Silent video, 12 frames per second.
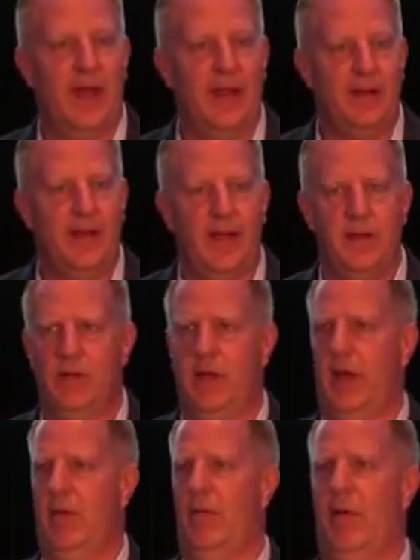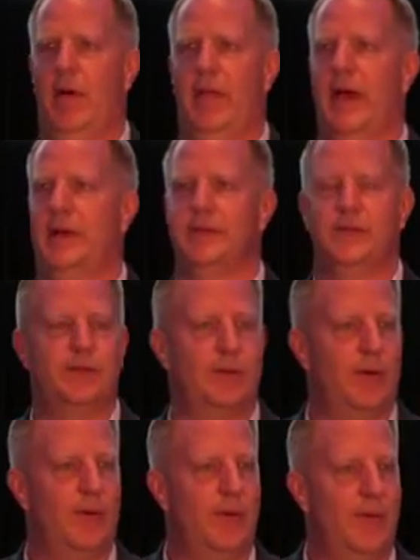right? And you're like, wow, that is
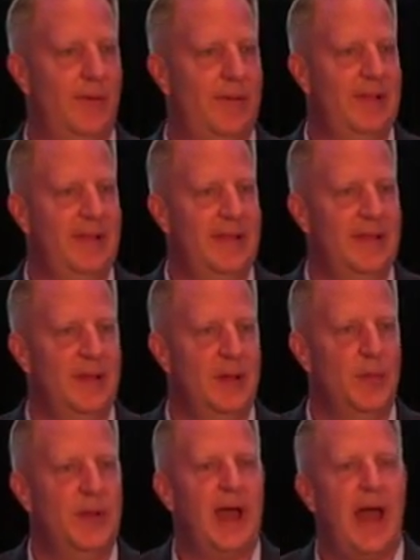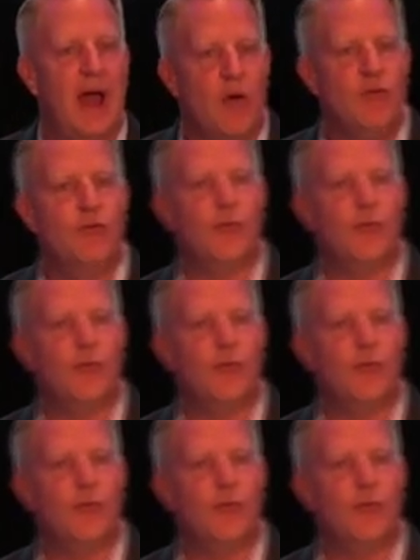so cool. But how